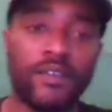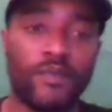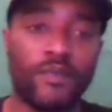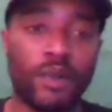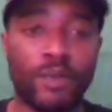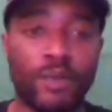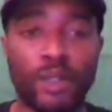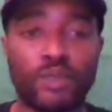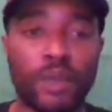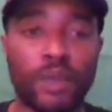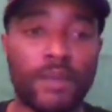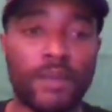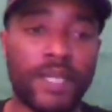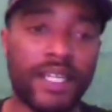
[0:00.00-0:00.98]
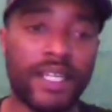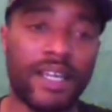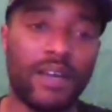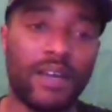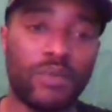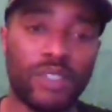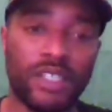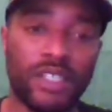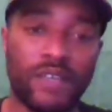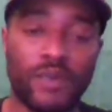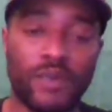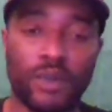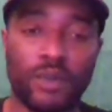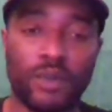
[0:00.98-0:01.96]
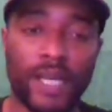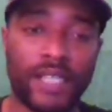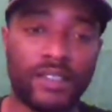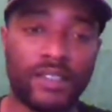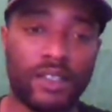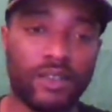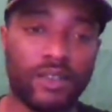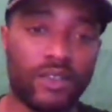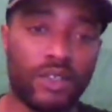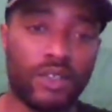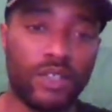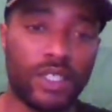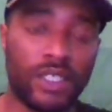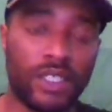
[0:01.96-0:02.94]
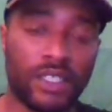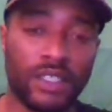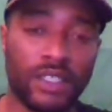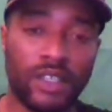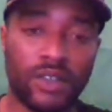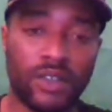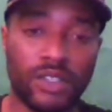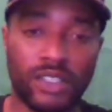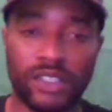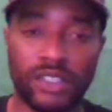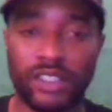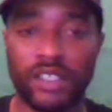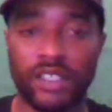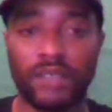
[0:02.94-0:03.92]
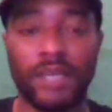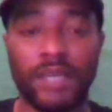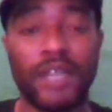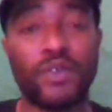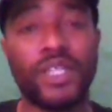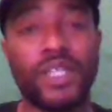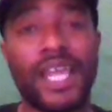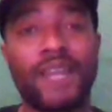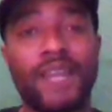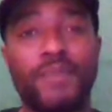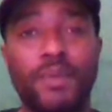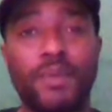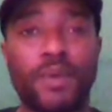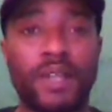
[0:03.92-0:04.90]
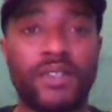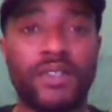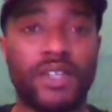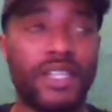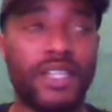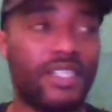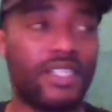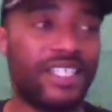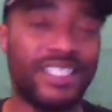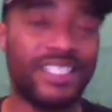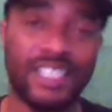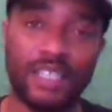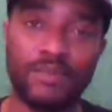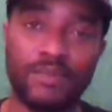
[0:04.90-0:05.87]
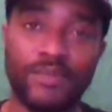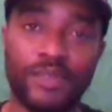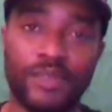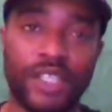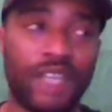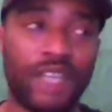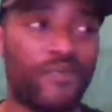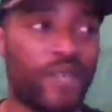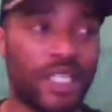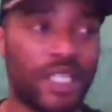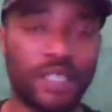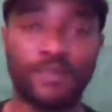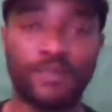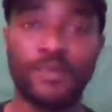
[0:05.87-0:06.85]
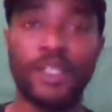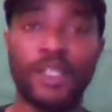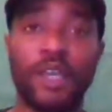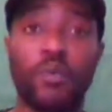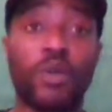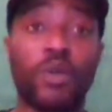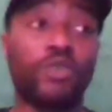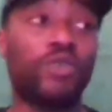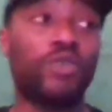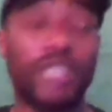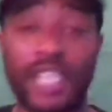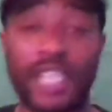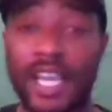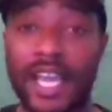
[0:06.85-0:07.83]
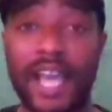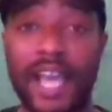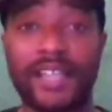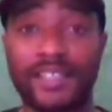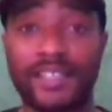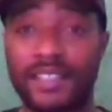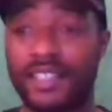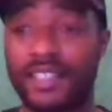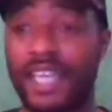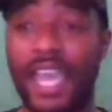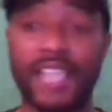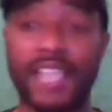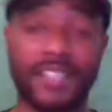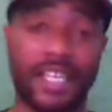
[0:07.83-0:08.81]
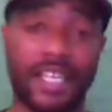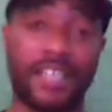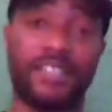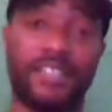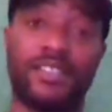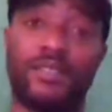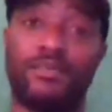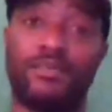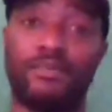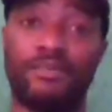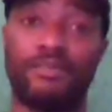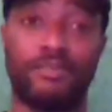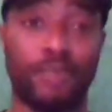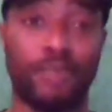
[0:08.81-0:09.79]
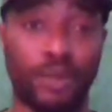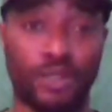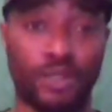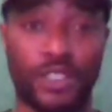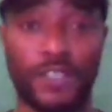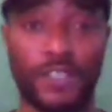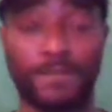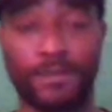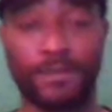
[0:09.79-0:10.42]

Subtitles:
for the most part, my nigga, I don't wish death on nobody. So, you know, I know a lot of people out there. You see that guy, Young and Ace, bullshit.